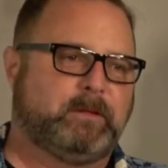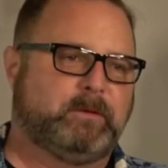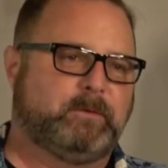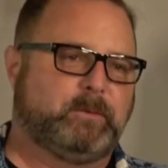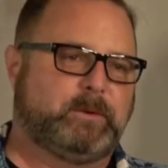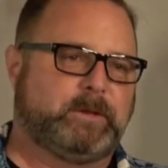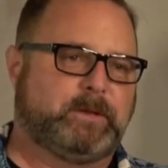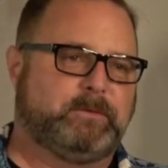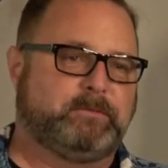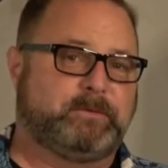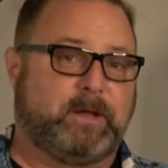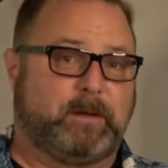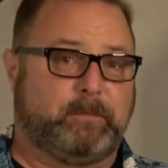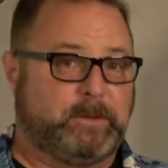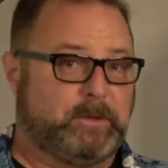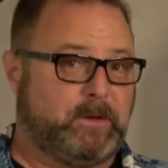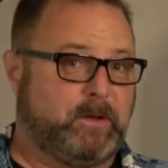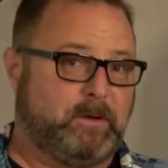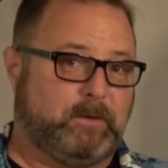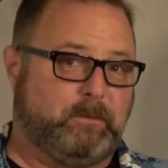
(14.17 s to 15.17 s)
We've come
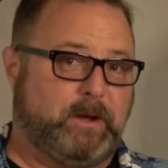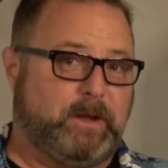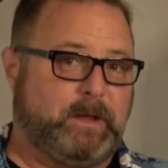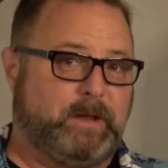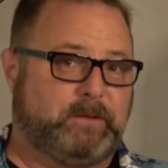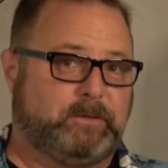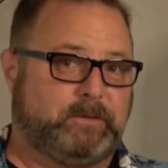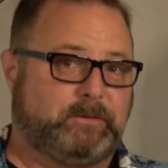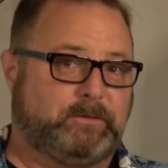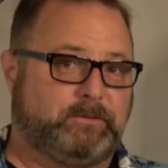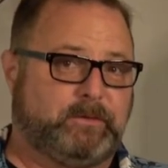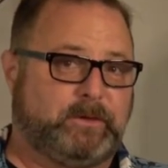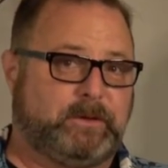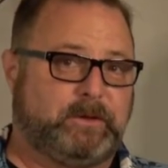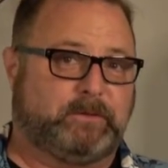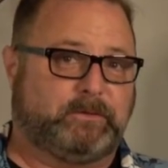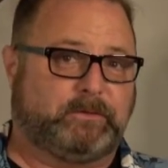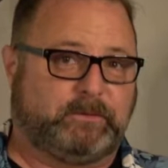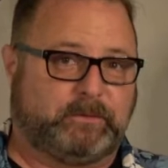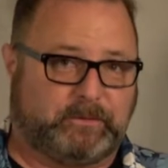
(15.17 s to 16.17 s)
a long way in this
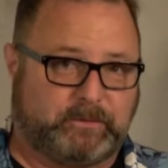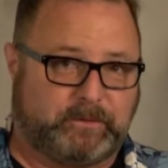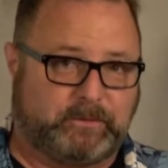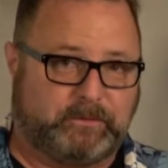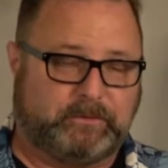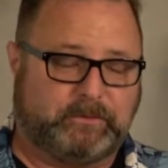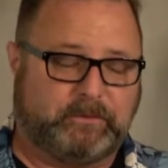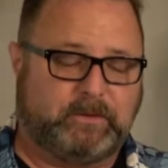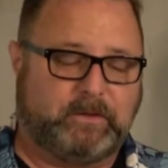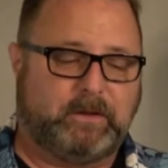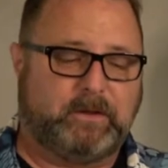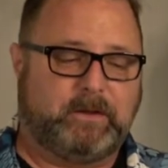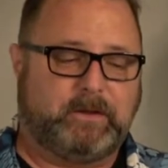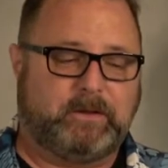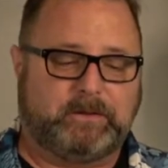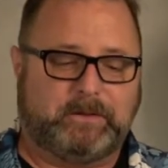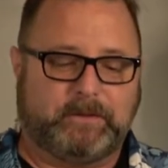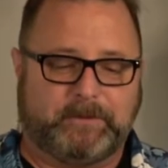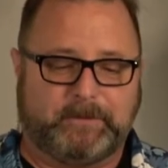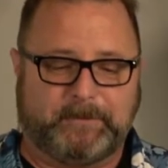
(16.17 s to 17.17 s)
video series.
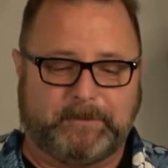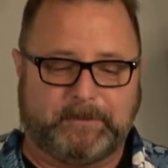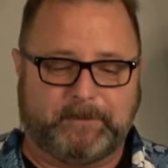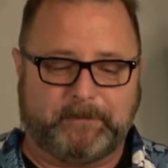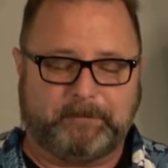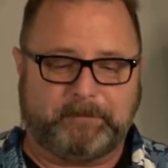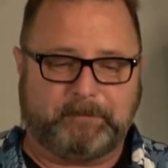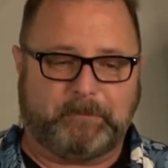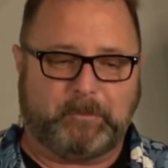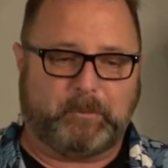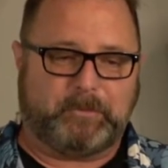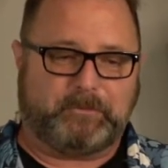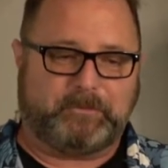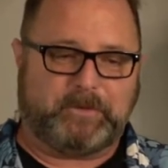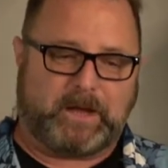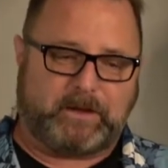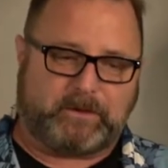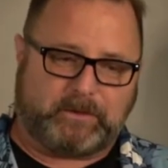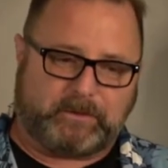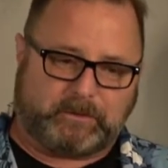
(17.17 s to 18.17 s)
We've
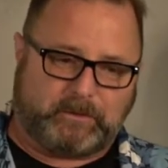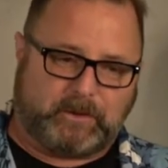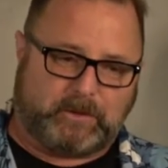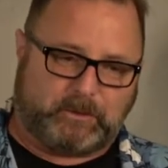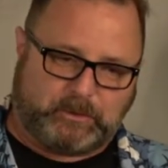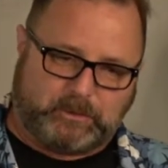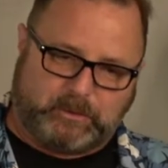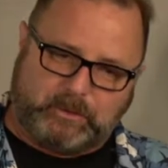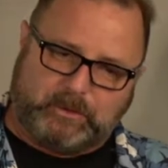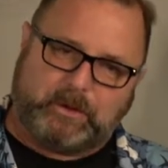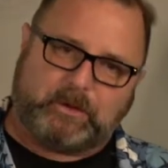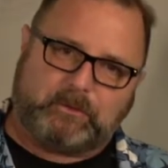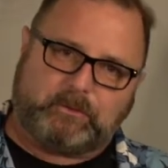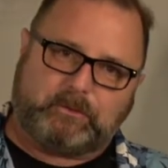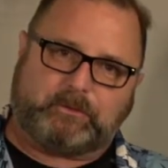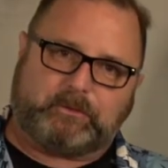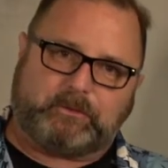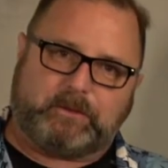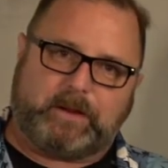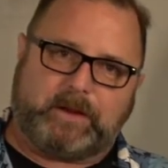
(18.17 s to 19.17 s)
gotten a good
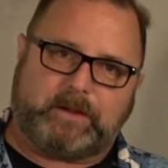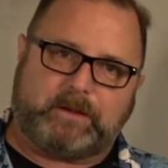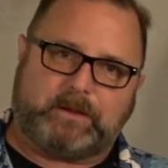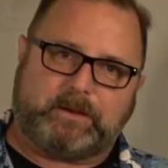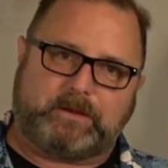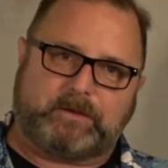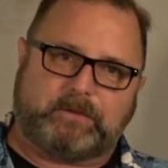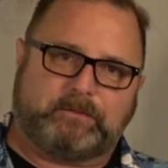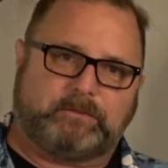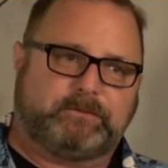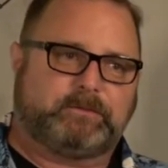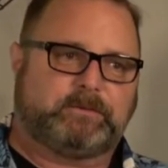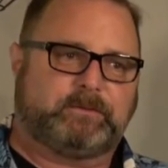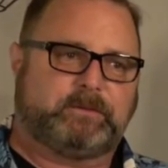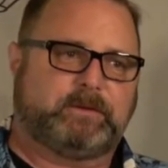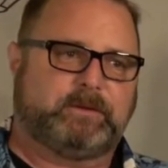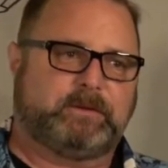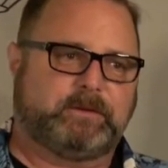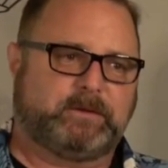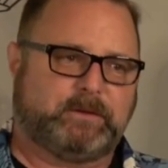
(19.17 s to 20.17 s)
understanding of
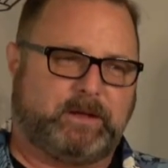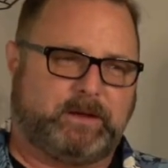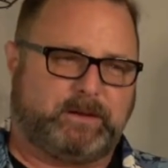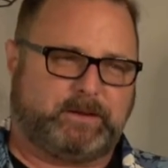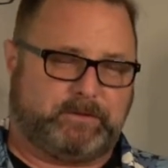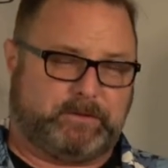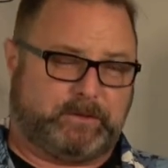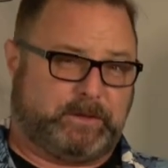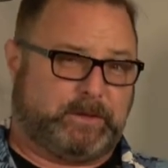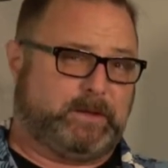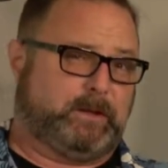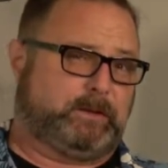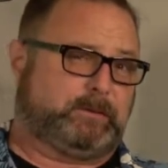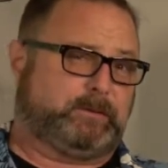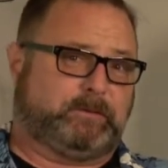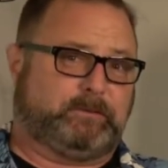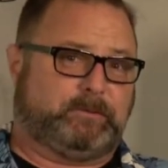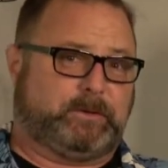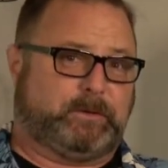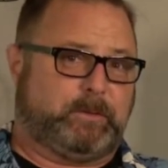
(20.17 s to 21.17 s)
kind of the
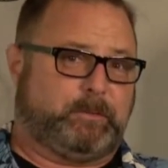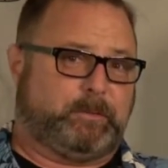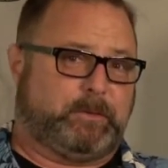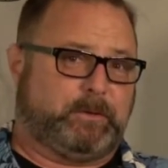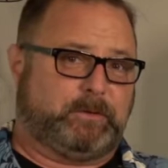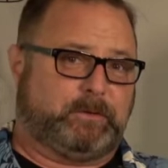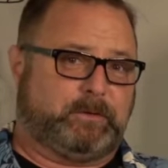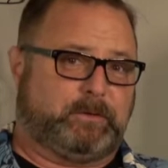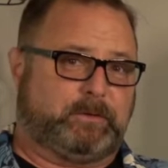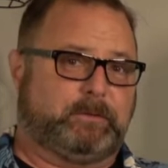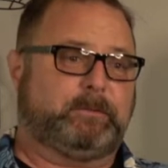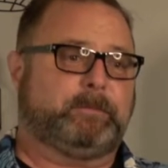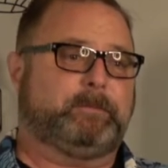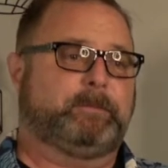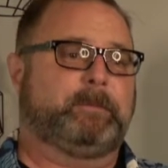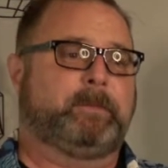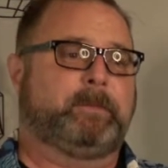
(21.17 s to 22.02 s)
guts of a computer,